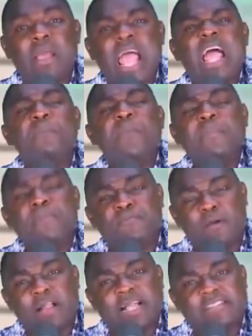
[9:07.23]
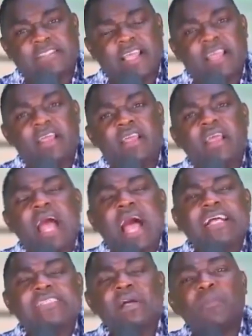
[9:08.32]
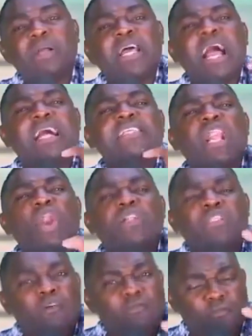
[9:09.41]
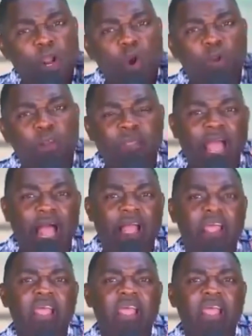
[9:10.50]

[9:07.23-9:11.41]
MPP forecast say, Asamoah Jan has a lot of record beer.